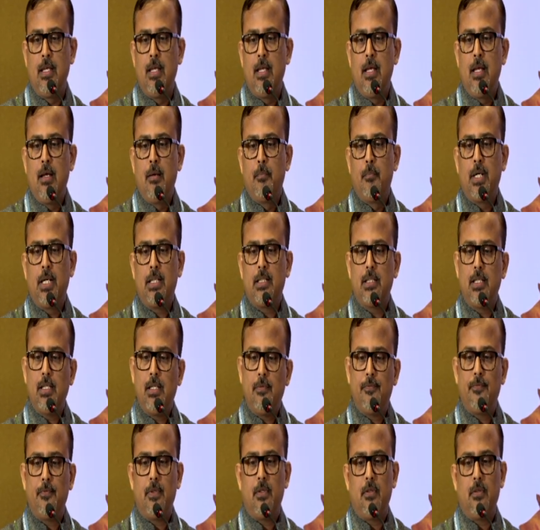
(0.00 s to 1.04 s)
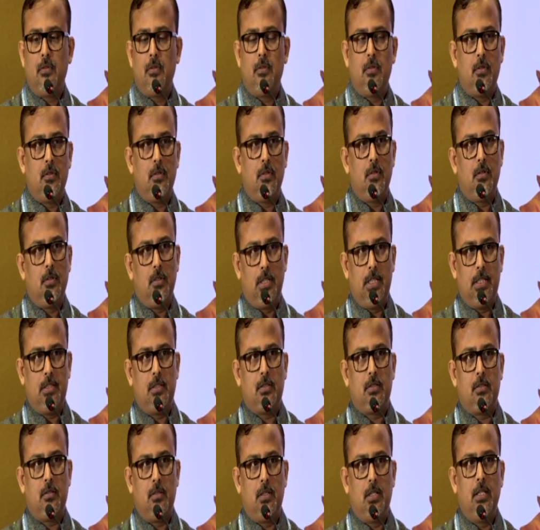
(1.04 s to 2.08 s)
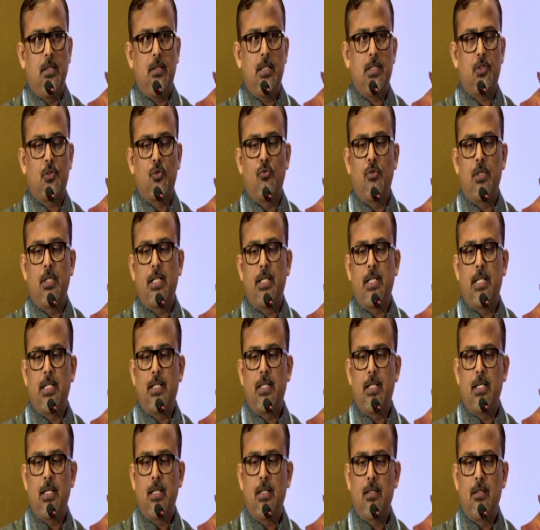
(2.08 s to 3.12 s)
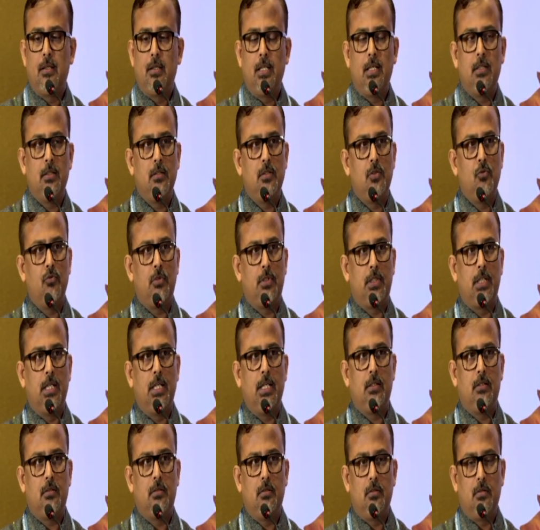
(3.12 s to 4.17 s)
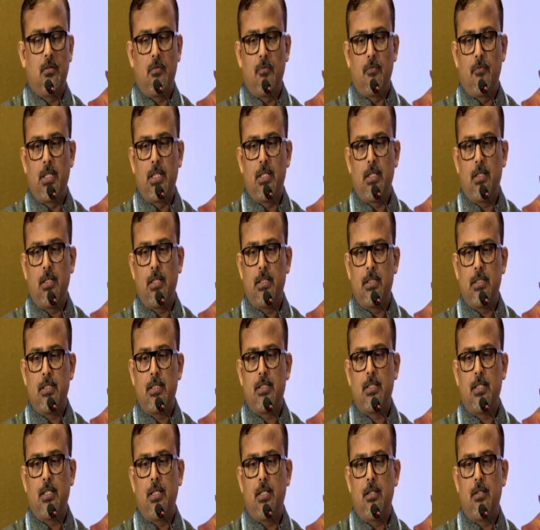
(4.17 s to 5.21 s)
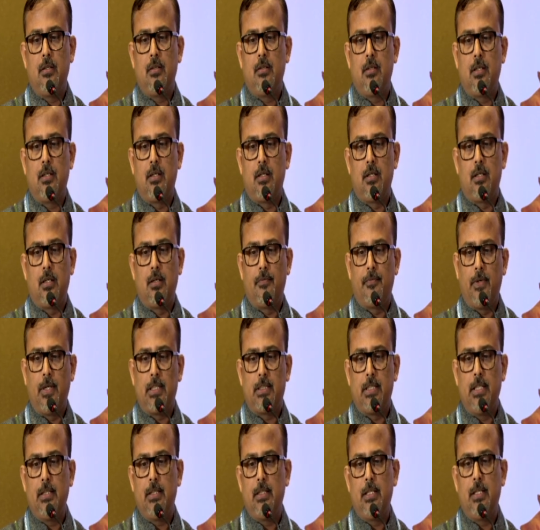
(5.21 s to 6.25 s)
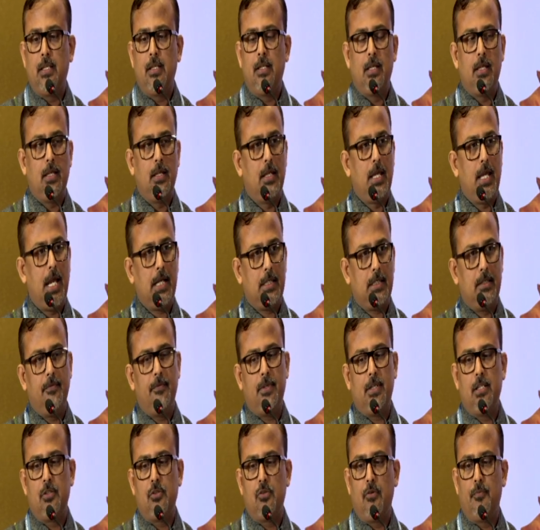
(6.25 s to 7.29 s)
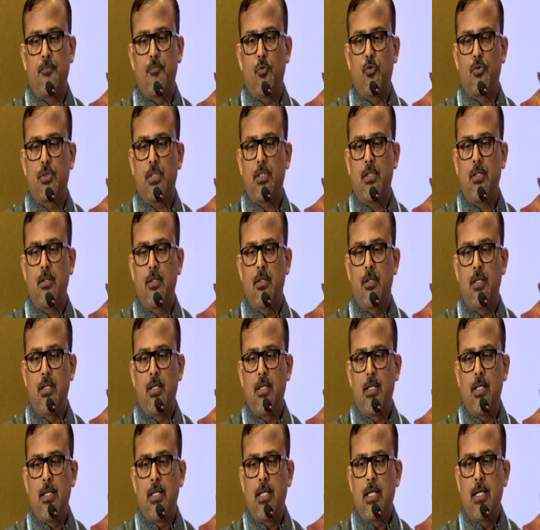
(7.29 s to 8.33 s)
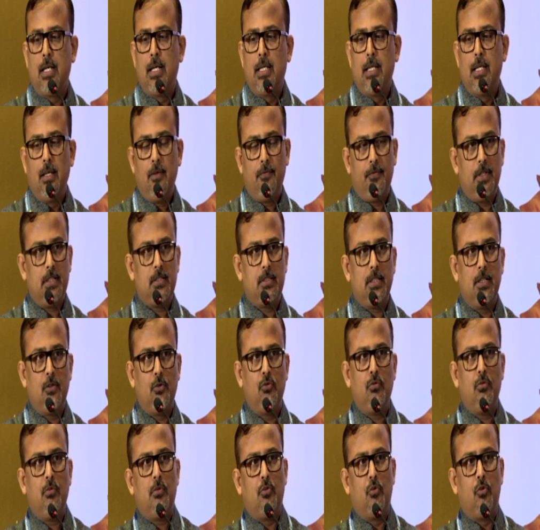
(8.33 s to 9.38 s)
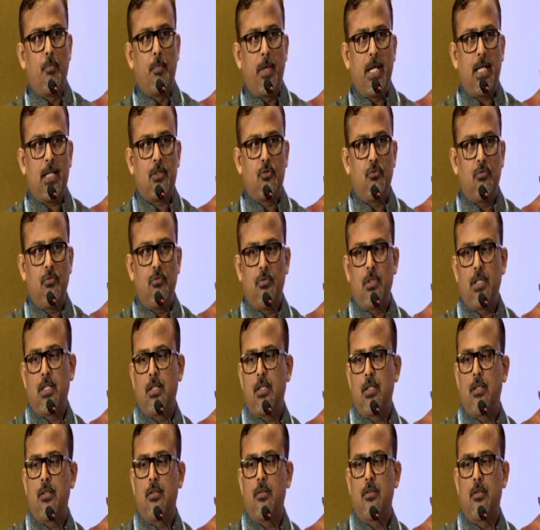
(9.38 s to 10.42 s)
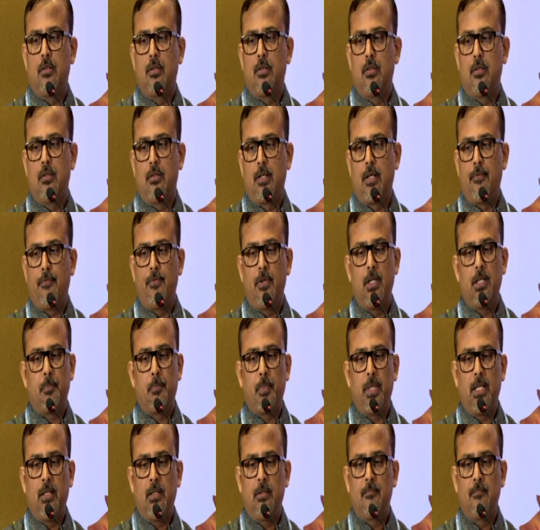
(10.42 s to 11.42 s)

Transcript: But if it's in the shoulder area, then you take whether it is in affecting the active range of motion. If it's a no, go back to the referred pain.